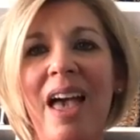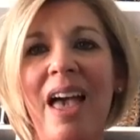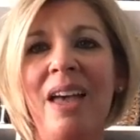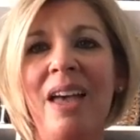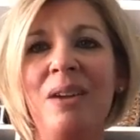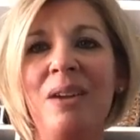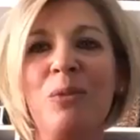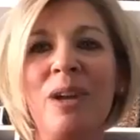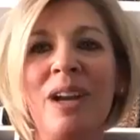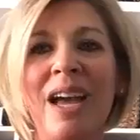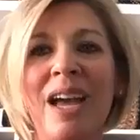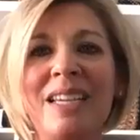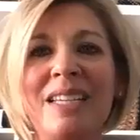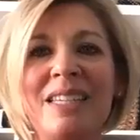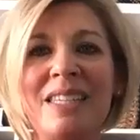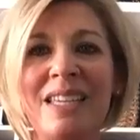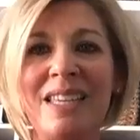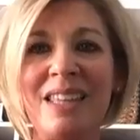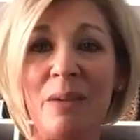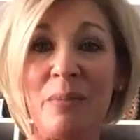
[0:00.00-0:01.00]
And when I
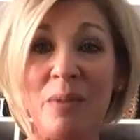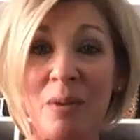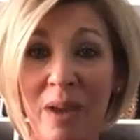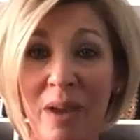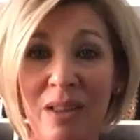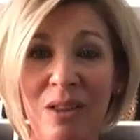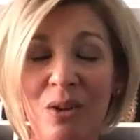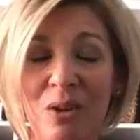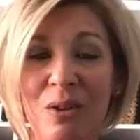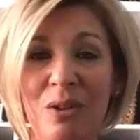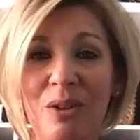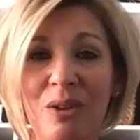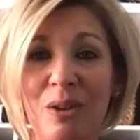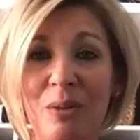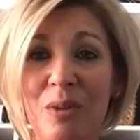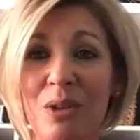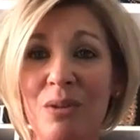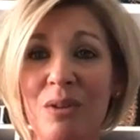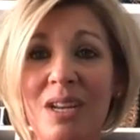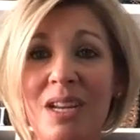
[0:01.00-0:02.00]
see them in my local
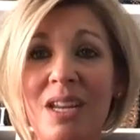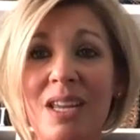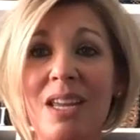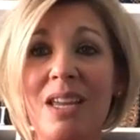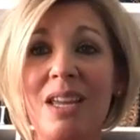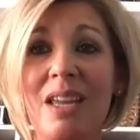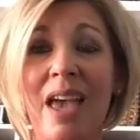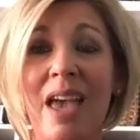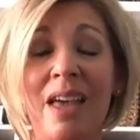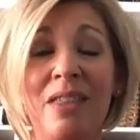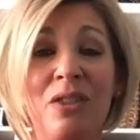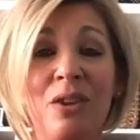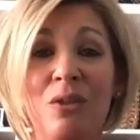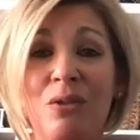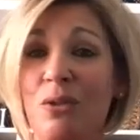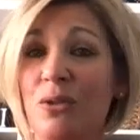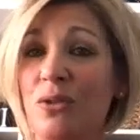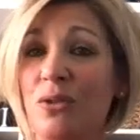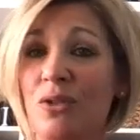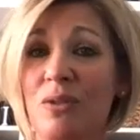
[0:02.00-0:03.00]
community at the
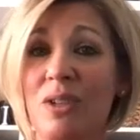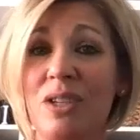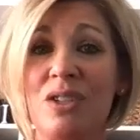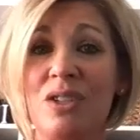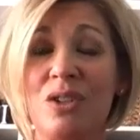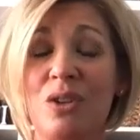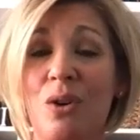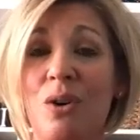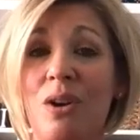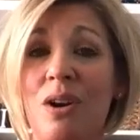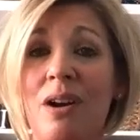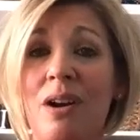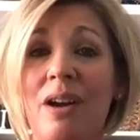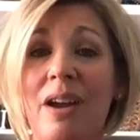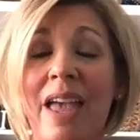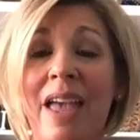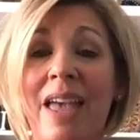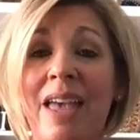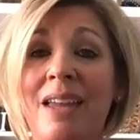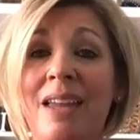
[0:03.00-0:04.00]
grocery
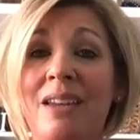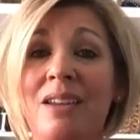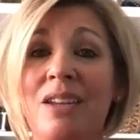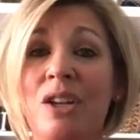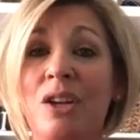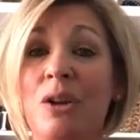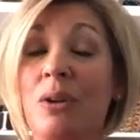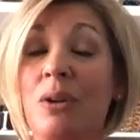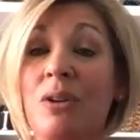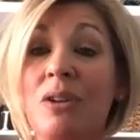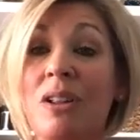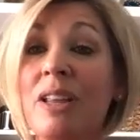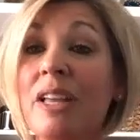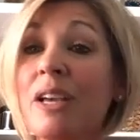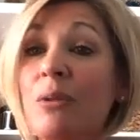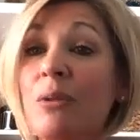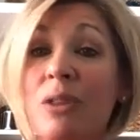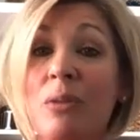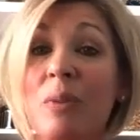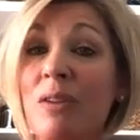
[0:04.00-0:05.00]
store, and it'll
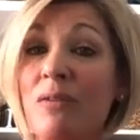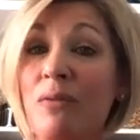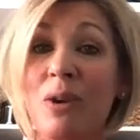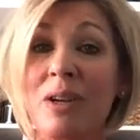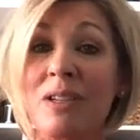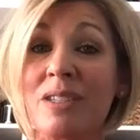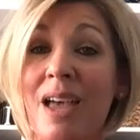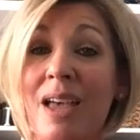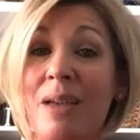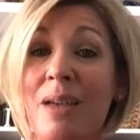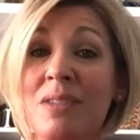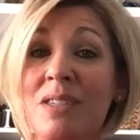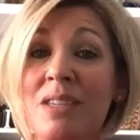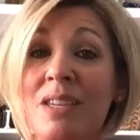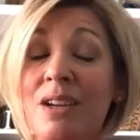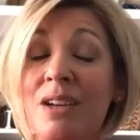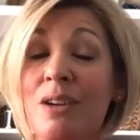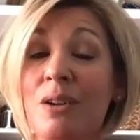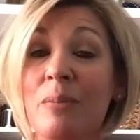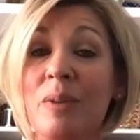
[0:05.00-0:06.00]
click with me 4 times a
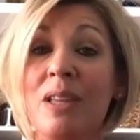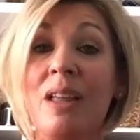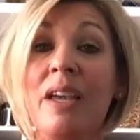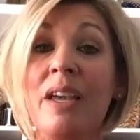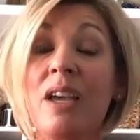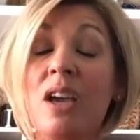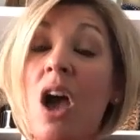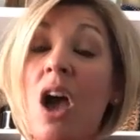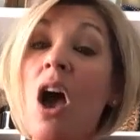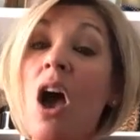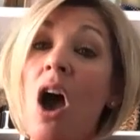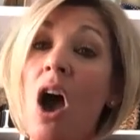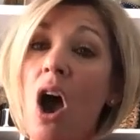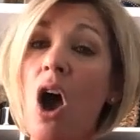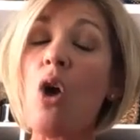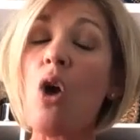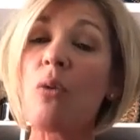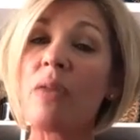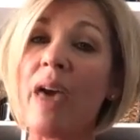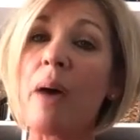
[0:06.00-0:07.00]
year to be like,
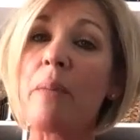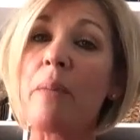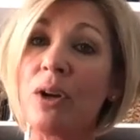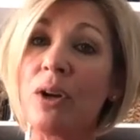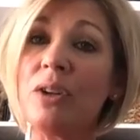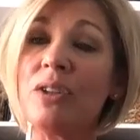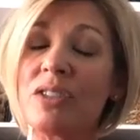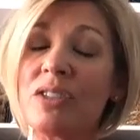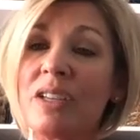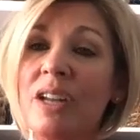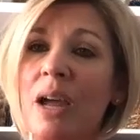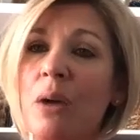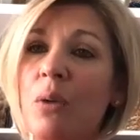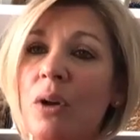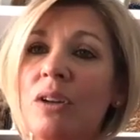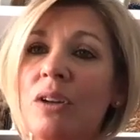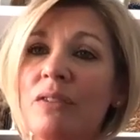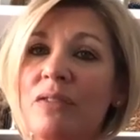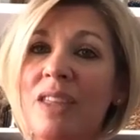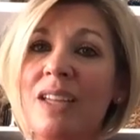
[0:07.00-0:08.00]
oh, that person, I
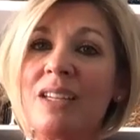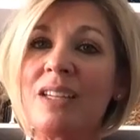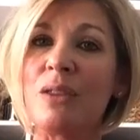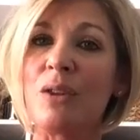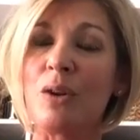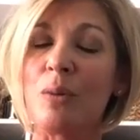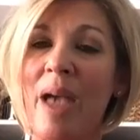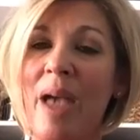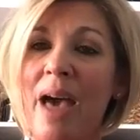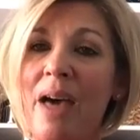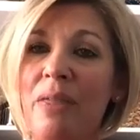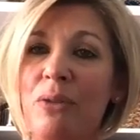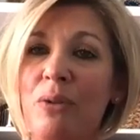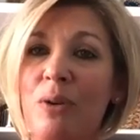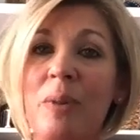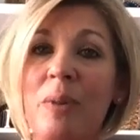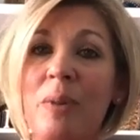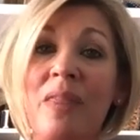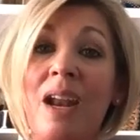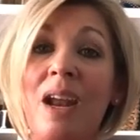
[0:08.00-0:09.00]
wonder if they did their
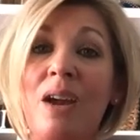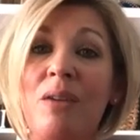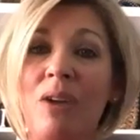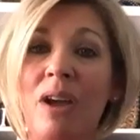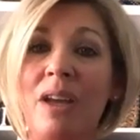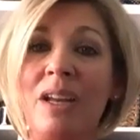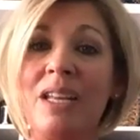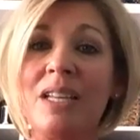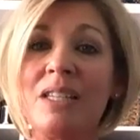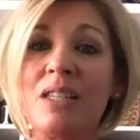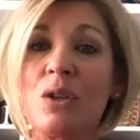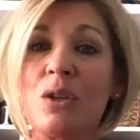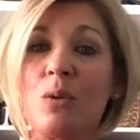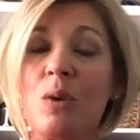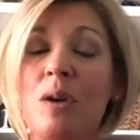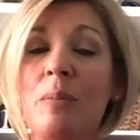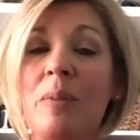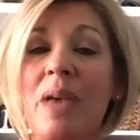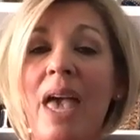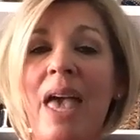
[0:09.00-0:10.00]
bathroom. And then I run into
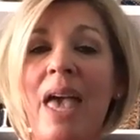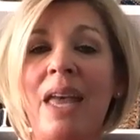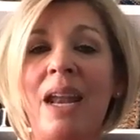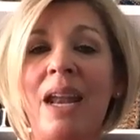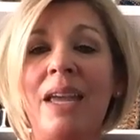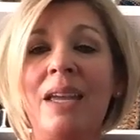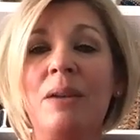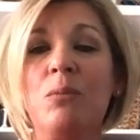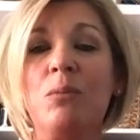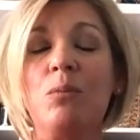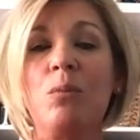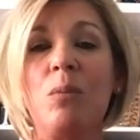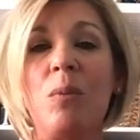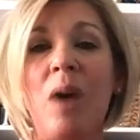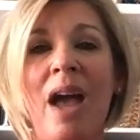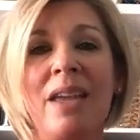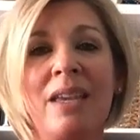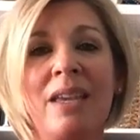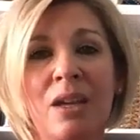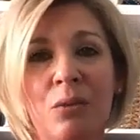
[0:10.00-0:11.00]
them and I
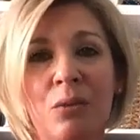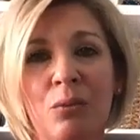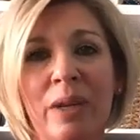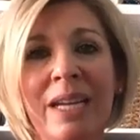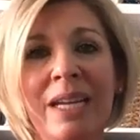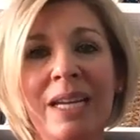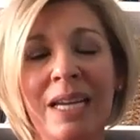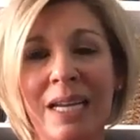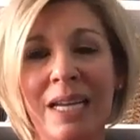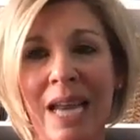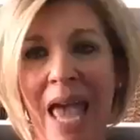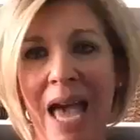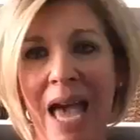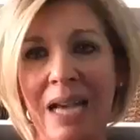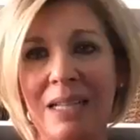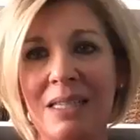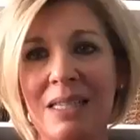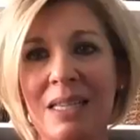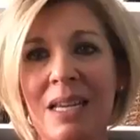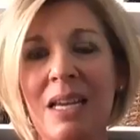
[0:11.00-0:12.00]
can
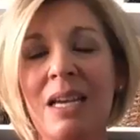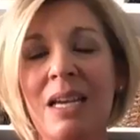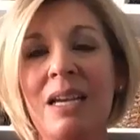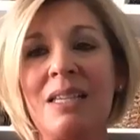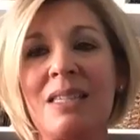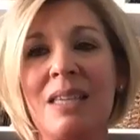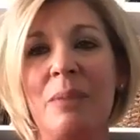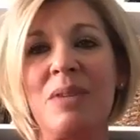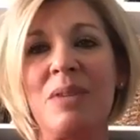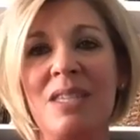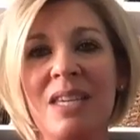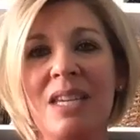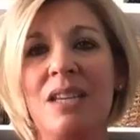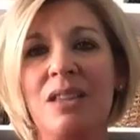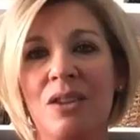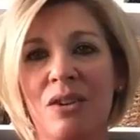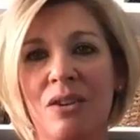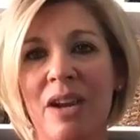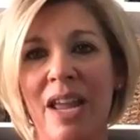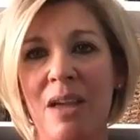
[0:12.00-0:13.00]
reconnect because I'm
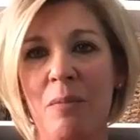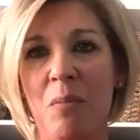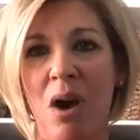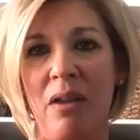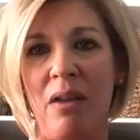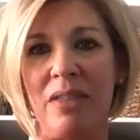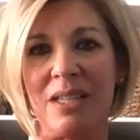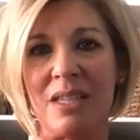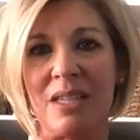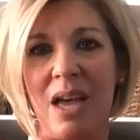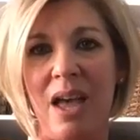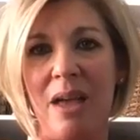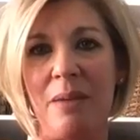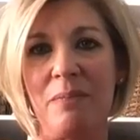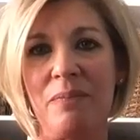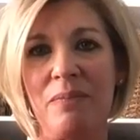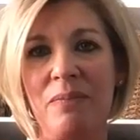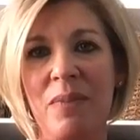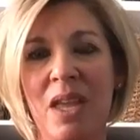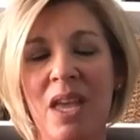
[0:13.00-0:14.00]
seeing their name all the time.